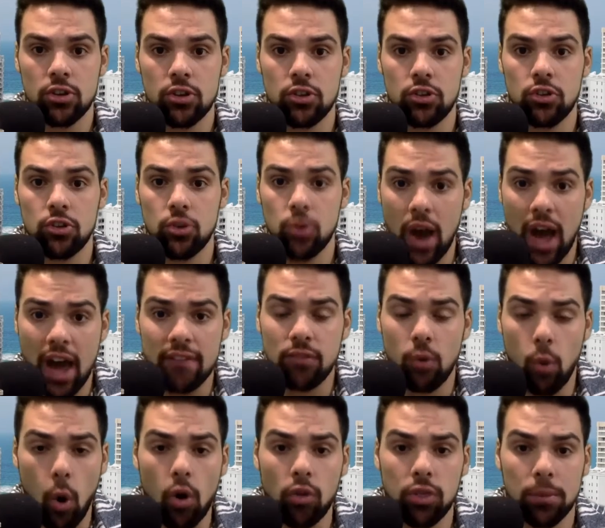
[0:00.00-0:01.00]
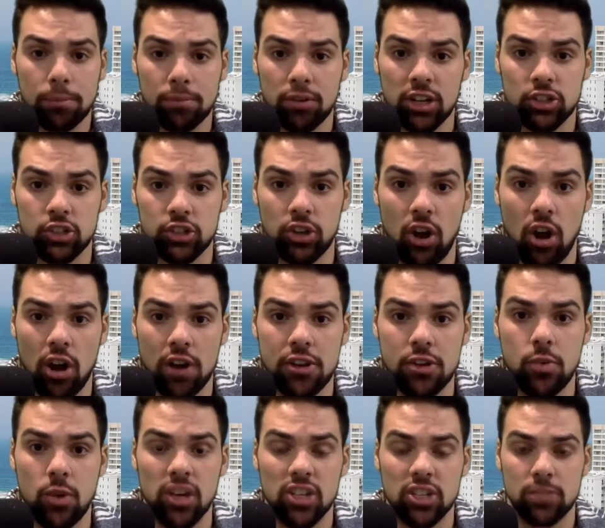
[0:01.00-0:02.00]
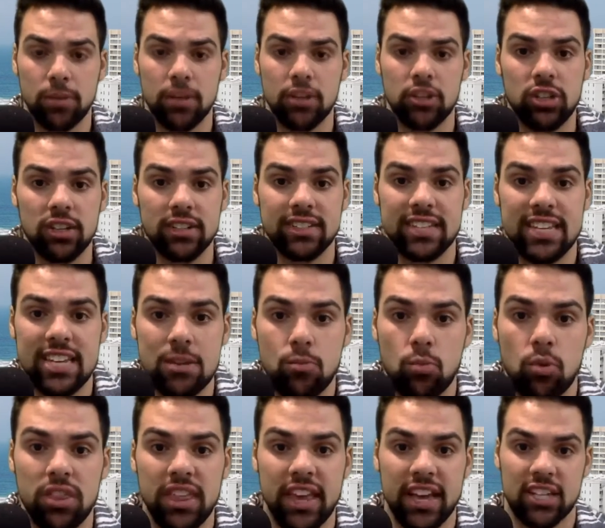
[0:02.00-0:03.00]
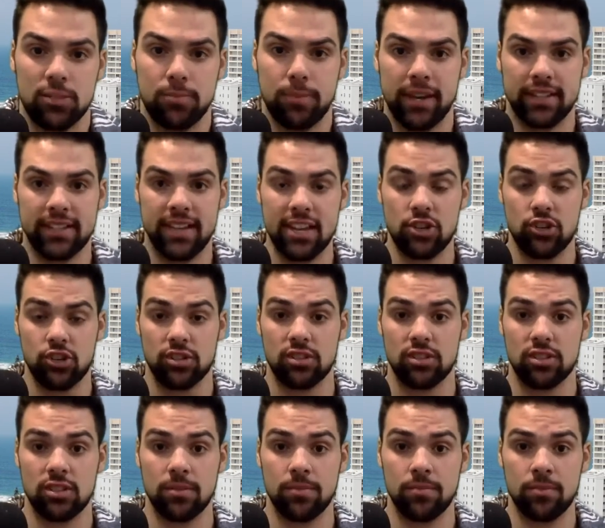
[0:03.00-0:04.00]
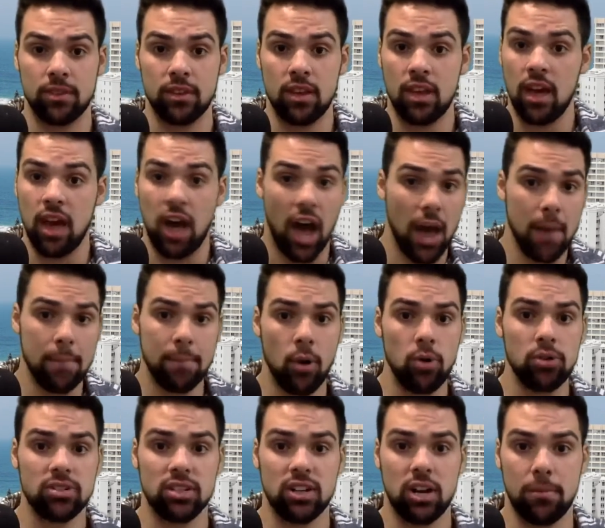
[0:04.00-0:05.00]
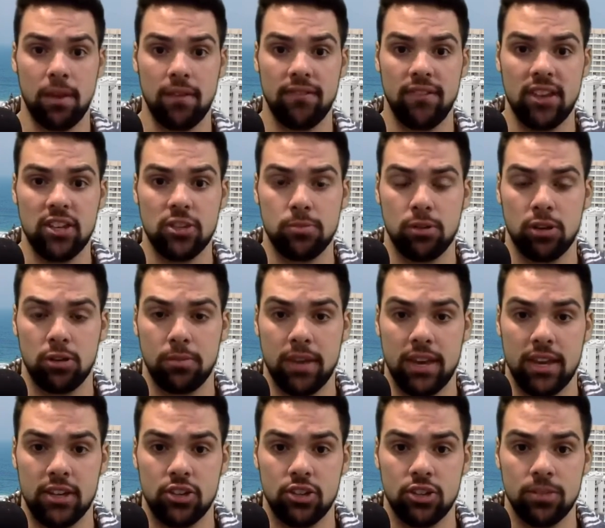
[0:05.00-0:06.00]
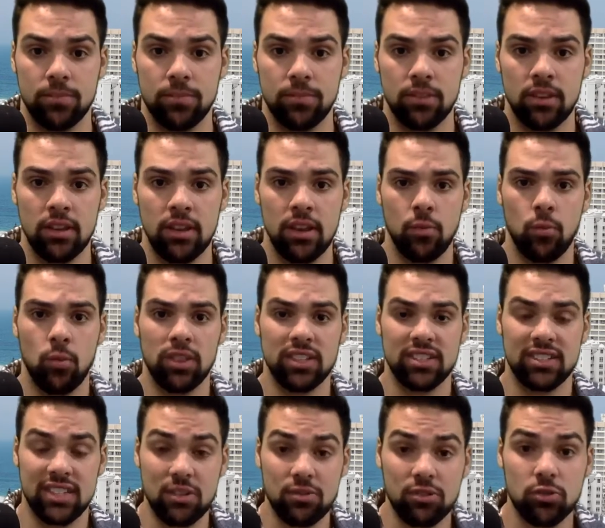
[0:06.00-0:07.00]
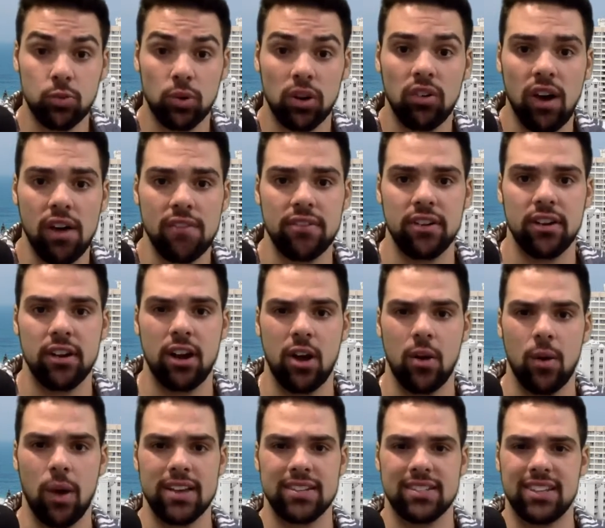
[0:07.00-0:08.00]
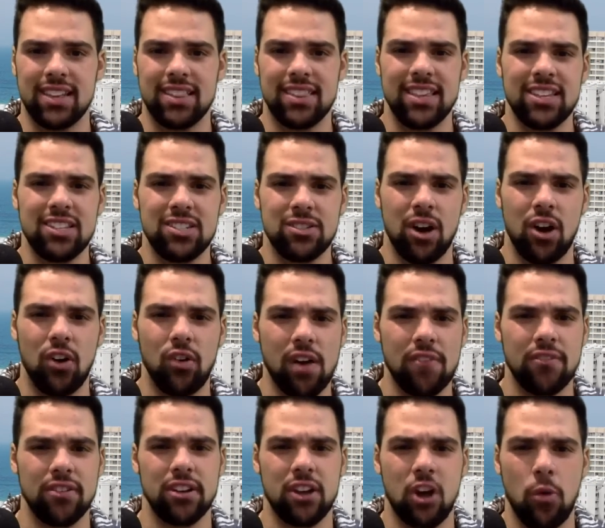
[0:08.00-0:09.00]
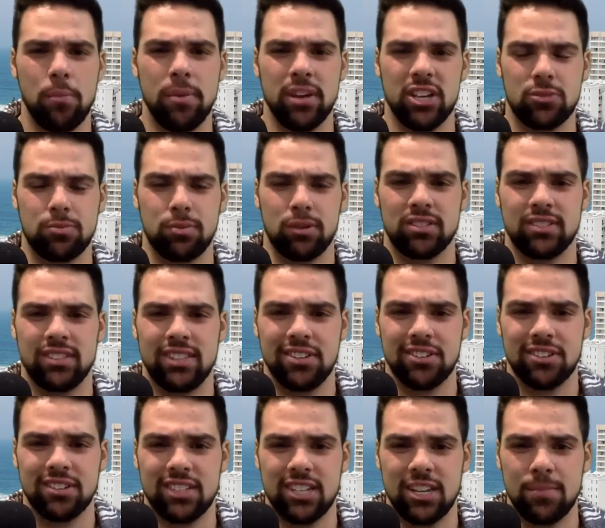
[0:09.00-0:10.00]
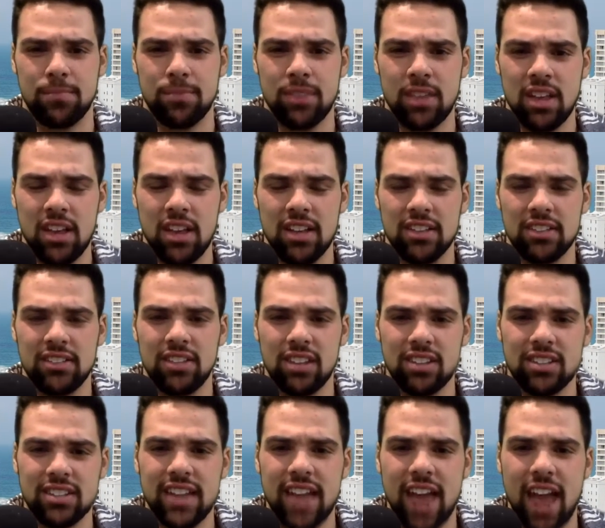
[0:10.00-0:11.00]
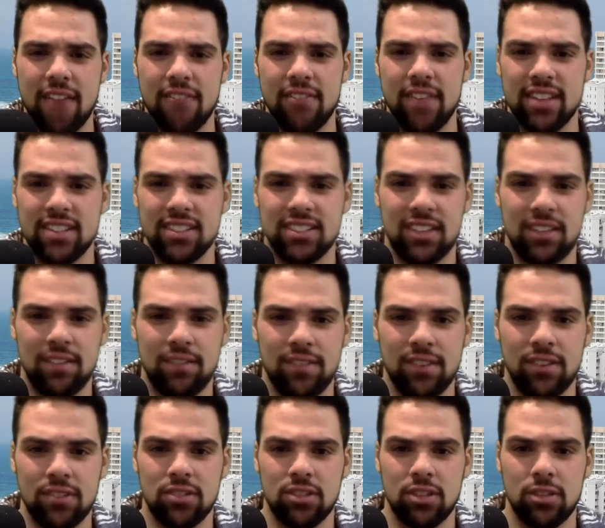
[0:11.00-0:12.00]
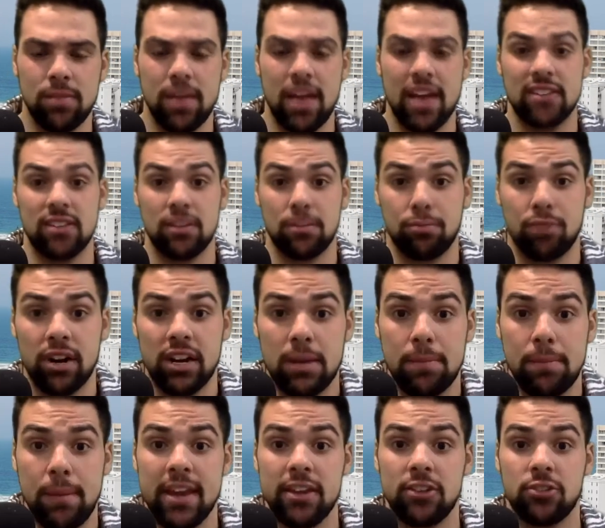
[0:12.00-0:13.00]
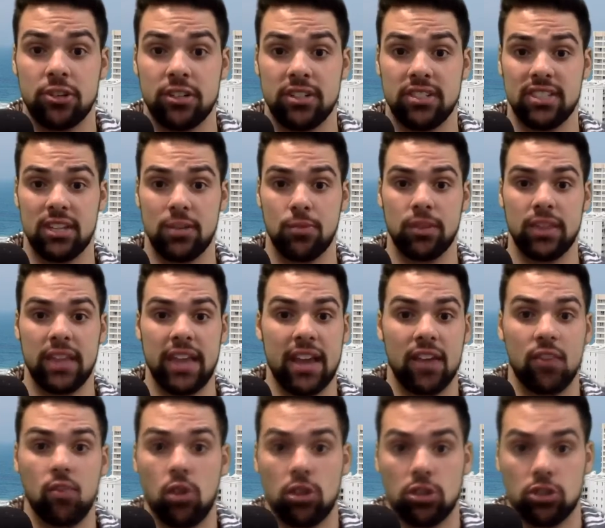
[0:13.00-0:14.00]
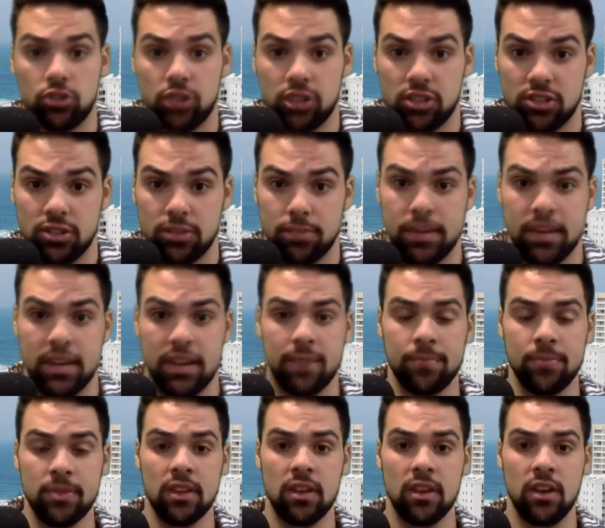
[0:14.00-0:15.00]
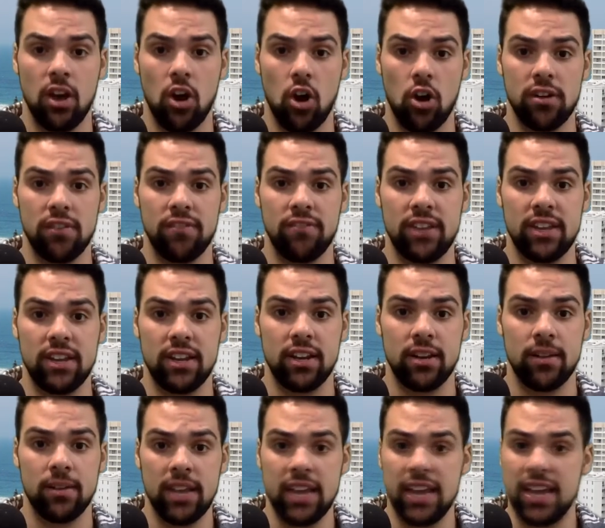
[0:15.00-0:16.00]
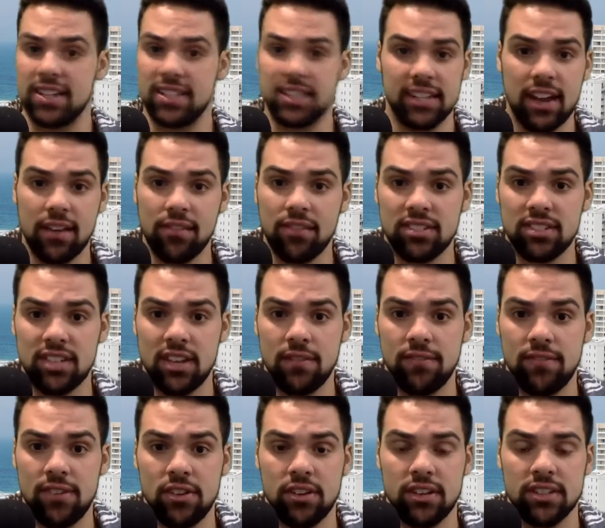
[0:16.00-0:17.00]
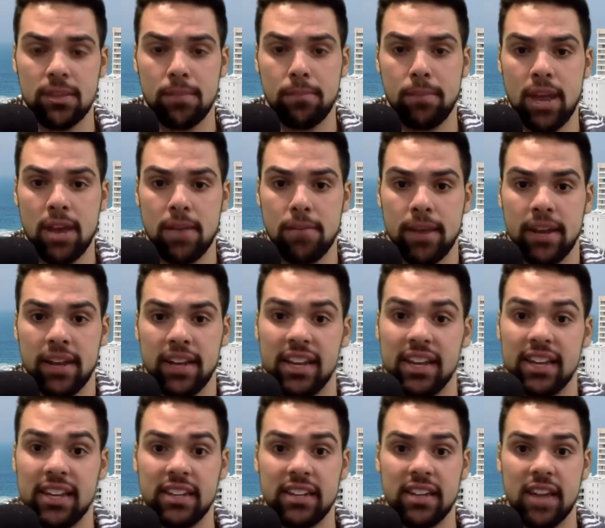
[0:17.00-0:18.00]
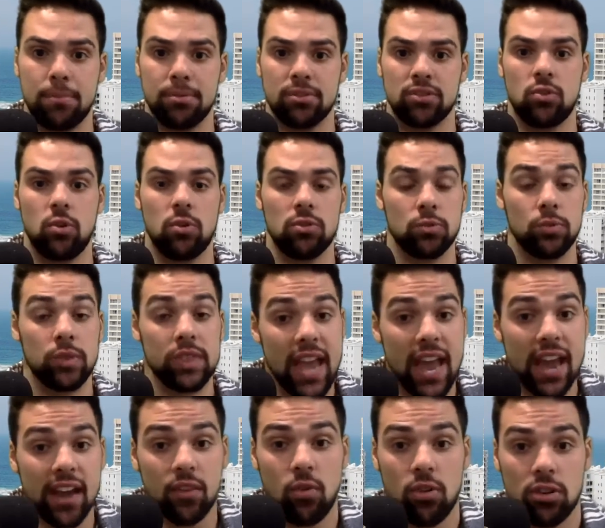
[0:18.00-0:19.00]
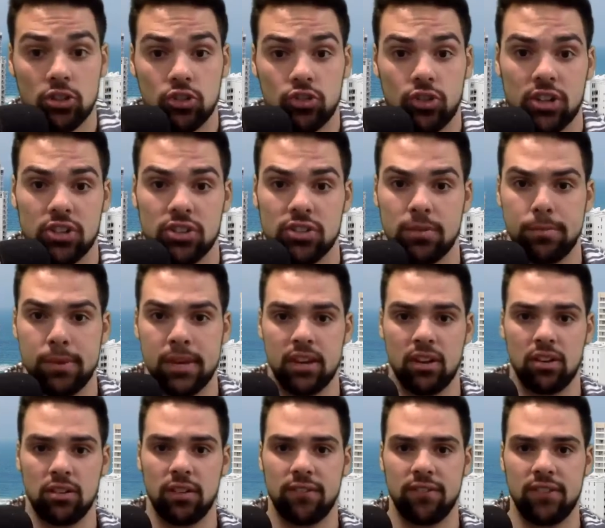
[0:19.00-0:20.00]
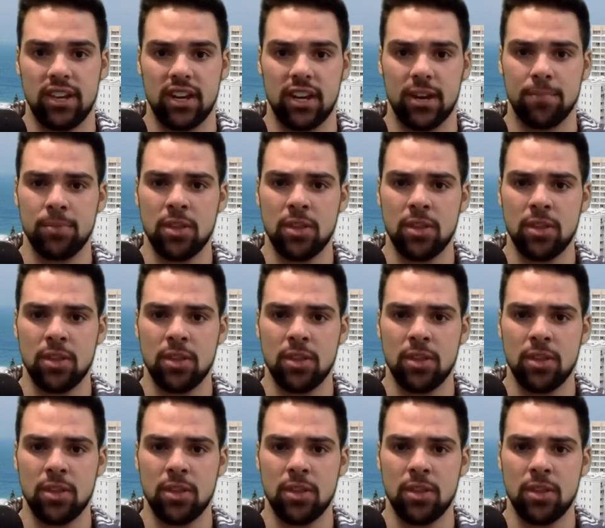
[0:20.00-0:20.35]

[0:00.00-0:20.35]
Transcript: you have all the pressure on you, especially a team with expectations. I posted on my Facebook page, when the Steelers were 11-0, I said this 11-0 Pittsburgh Steelers team doesn't have that same feel to them as the Brady Patriots did when they had long stretches of being undefeated. It didn't have the same feeling as the Peyton Manning Indianapolis Colts when they had long stretches of being undefeated.